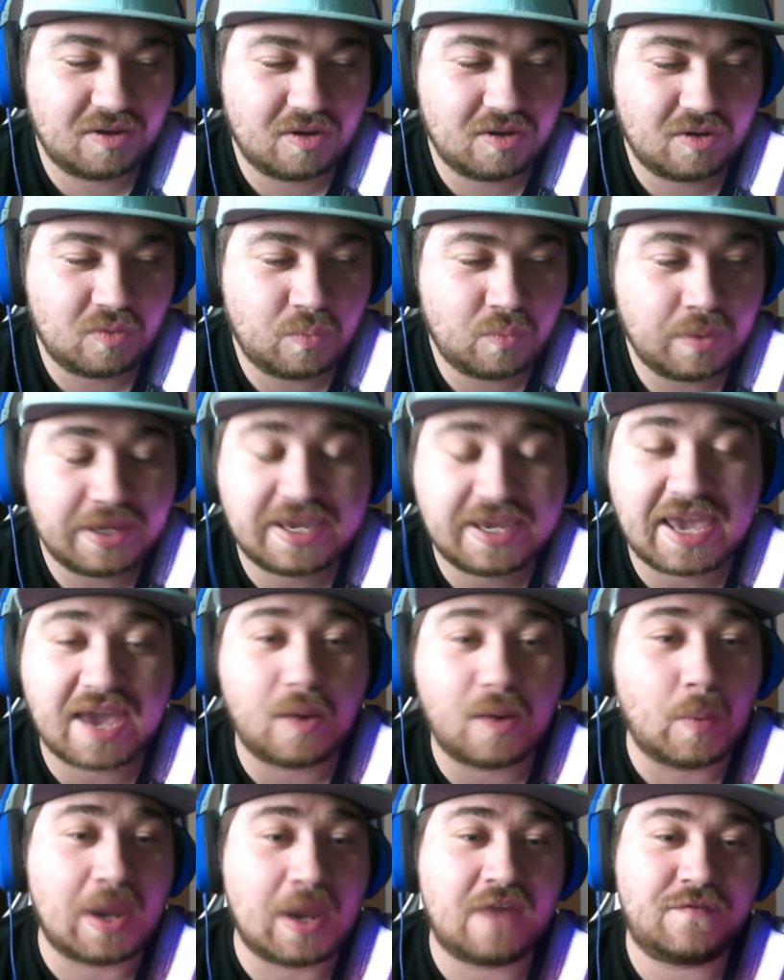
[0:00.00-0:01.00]
we
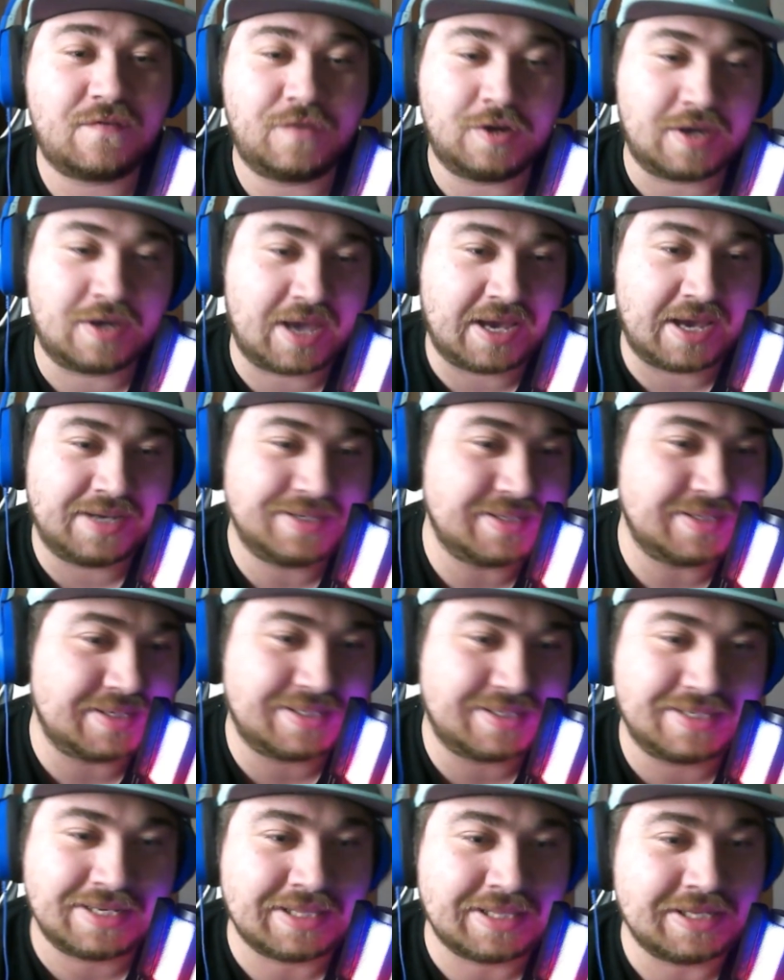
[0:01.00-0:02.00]
can't wait for you guys to
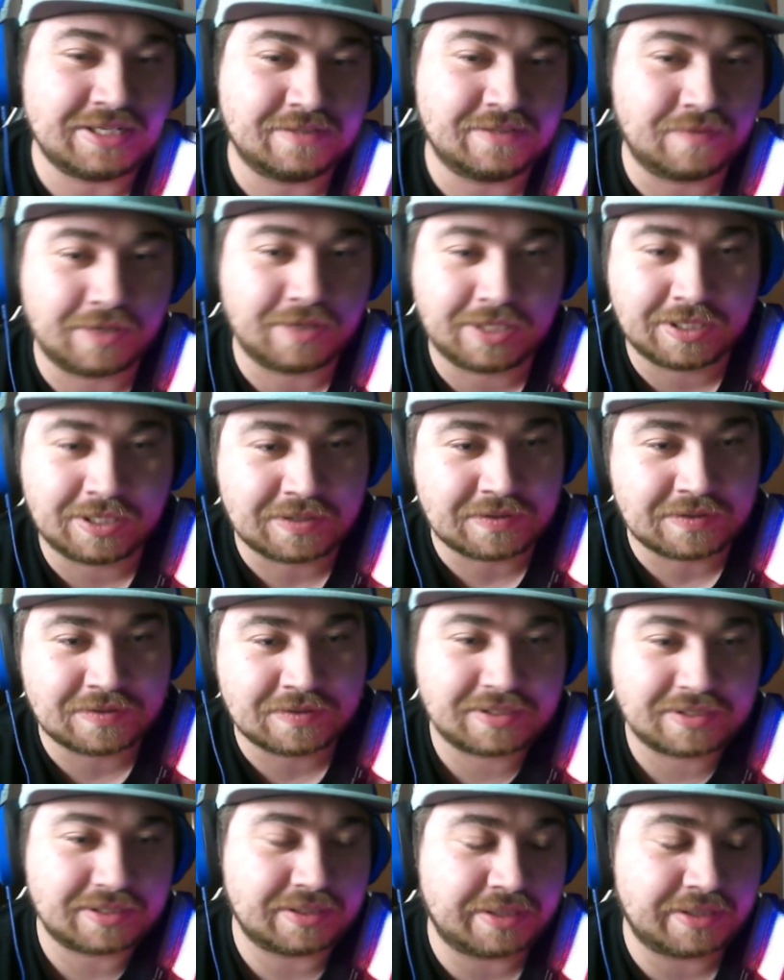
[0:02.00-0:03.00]
see these
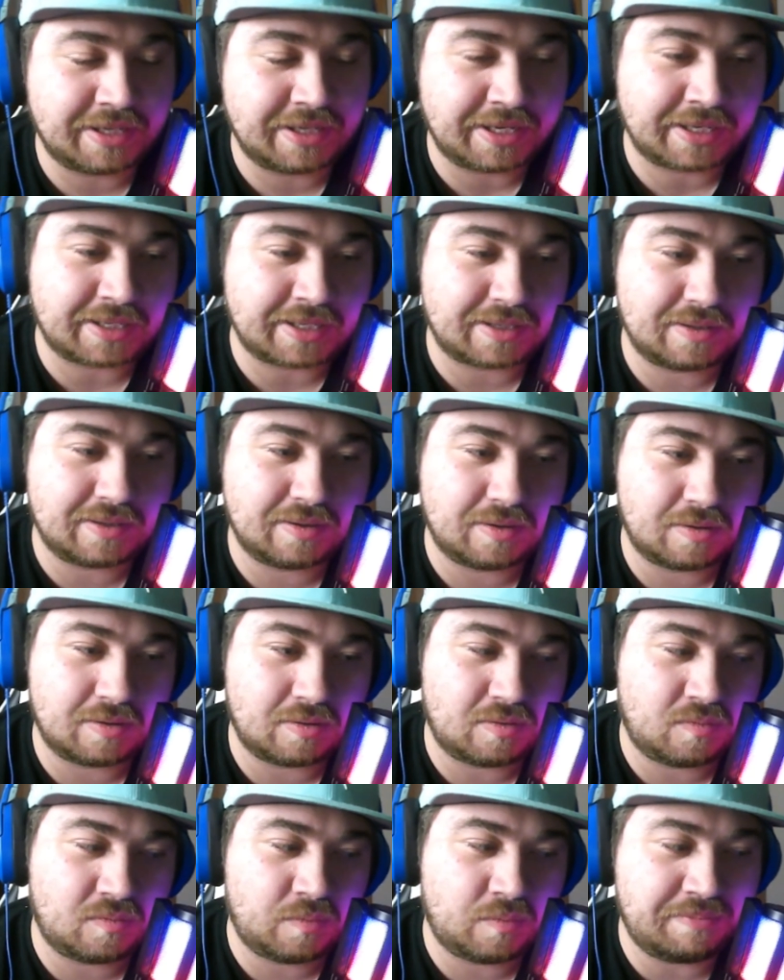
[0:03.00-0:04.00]
videos. Like,
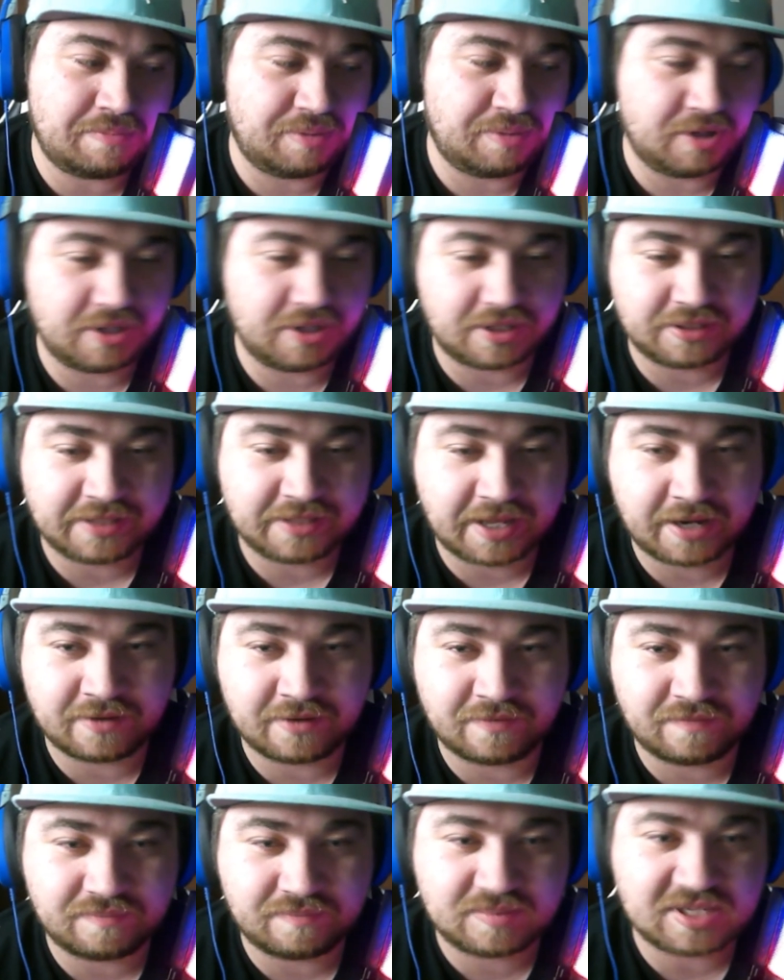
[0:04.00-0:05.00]
we put a lot
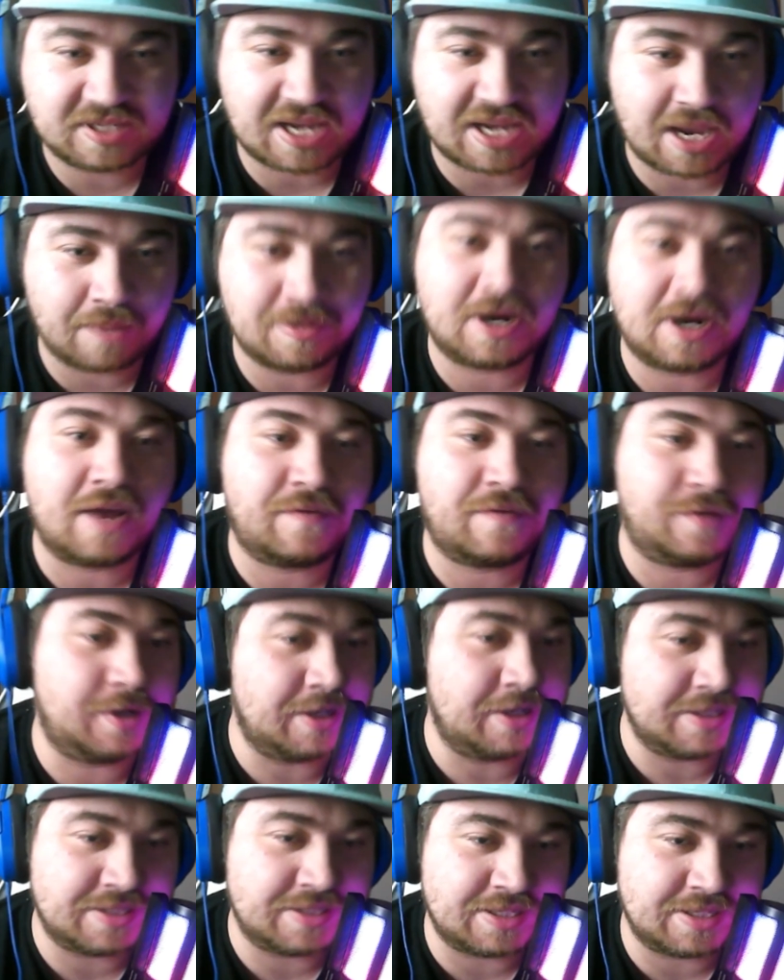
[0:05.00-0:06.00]
of time and
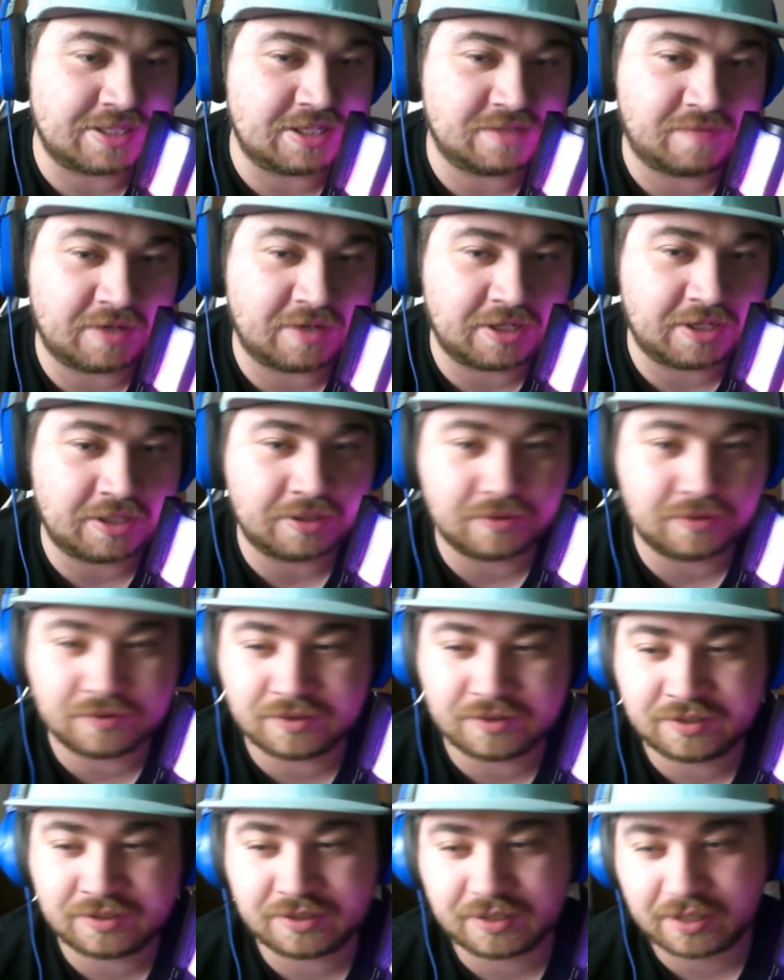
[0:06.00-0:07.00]
effort into these
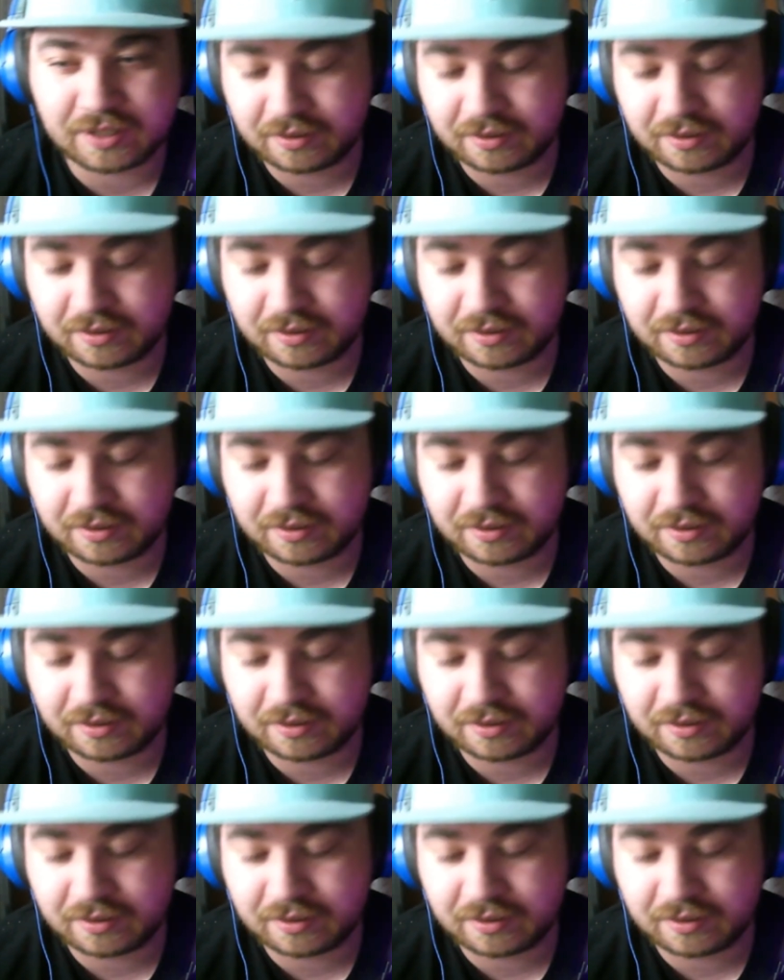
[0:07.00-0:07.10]
videos.